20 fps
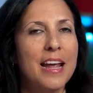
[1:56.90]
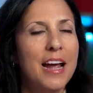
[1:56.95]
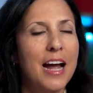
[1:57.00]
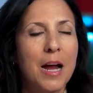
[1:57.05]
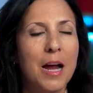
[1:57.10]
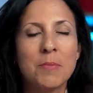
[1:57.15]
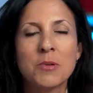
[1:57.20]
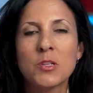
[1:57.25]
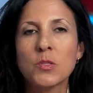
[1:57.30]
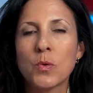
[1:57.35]

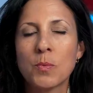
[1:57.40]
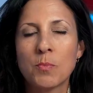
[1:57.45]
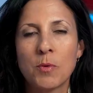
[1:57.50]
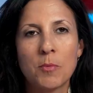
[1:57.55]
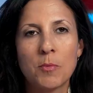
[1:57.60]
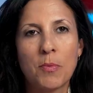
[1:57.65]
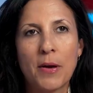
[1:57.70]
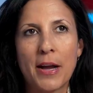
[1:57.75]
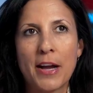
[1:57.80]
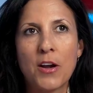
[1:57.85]
I'm a
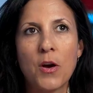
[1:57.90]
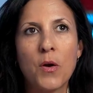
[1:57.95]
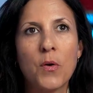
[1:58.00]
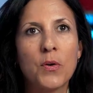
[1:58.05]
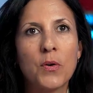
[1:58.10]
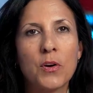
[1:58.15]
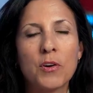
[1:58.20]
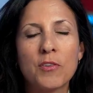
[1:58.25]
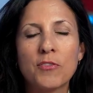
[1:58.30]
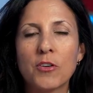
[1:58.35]
swimwear brand
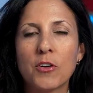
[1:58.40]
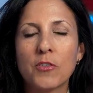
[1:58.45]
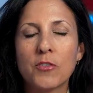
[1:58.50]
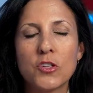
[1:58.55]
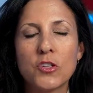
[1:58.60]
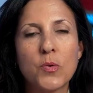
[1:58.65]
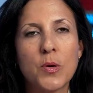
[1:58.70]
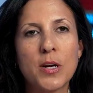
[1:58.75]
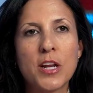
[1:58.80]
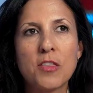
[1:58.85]
owner for over
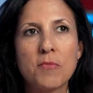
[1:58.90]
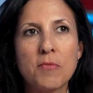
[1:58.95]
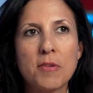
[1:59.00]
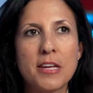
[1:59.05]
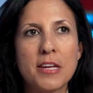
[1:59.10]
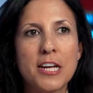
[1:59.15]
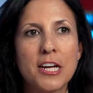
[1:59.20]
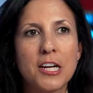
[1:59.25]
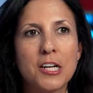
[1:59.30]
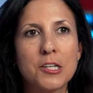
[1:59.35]
23
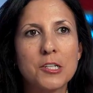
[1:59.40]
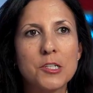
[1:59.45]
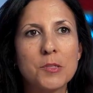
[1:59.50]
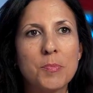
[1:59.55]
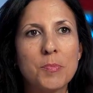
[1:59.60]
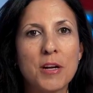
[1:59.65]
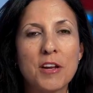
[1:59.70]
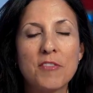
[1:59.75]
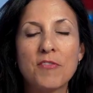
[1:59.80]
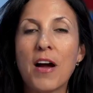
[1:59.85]
years,
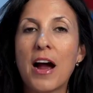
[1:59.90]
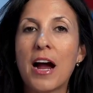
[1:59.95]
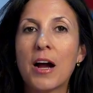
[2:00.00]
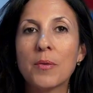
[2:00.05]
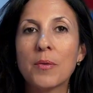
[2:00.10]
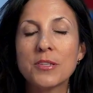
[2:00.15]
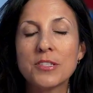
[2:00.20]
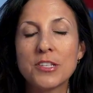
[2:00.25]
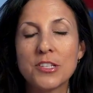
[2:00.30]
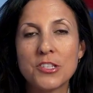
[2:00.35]
but if I
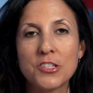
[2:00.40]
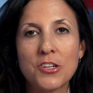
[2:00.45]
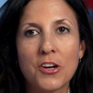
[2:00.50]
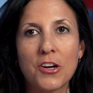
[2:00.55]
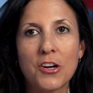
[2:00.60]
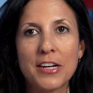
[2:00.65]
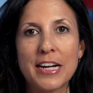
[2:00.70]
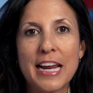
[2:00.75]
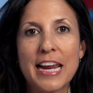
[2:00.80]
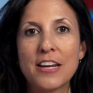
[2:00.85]
was to
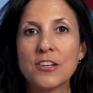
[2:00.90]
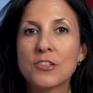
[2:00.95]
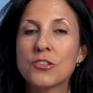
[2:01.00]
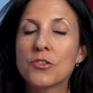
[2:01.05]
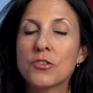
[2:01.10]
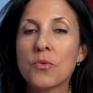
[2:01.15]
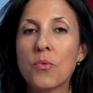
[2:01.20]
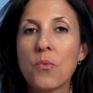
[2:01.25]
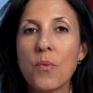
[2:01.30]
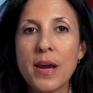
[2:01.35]
start a
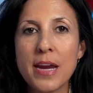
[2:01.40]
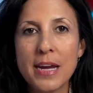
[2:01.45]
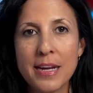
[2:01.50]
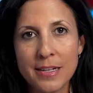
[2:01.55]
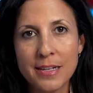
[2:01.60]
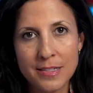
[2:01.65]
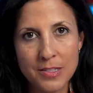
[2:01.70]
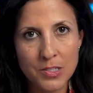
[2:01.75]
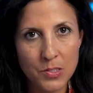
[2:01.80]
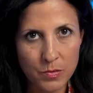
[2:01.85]

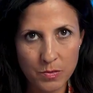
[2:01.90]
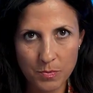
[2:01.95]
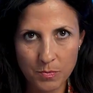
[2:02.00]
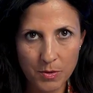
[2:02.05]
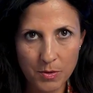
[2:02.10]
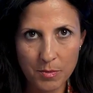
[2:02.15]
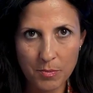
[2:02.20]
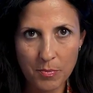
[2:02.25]
tween swimwear